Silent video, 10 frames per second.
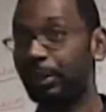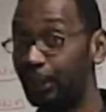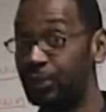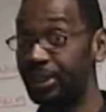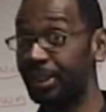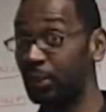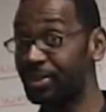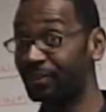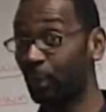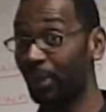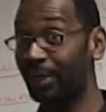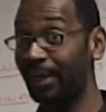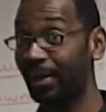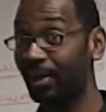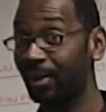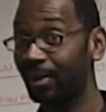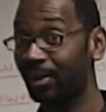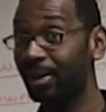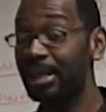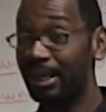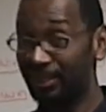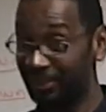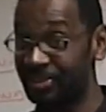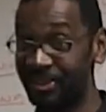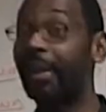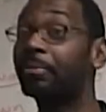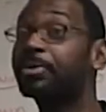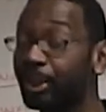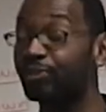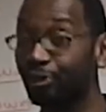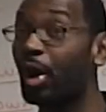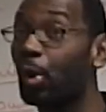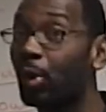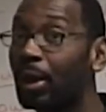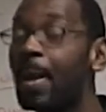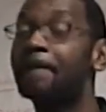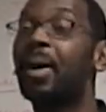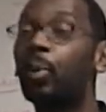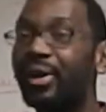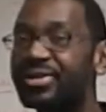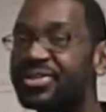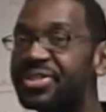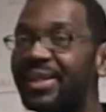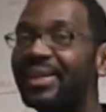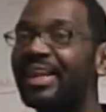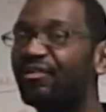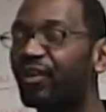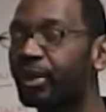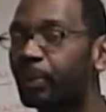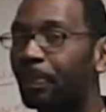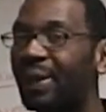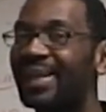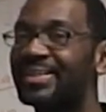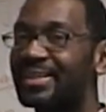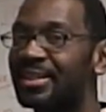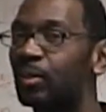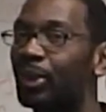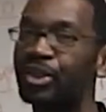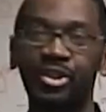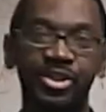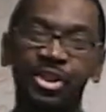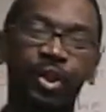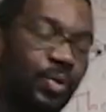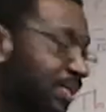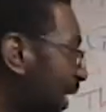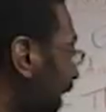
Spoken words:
You see the use of the word there? Same to throw, but we're seeing different places in which it is used.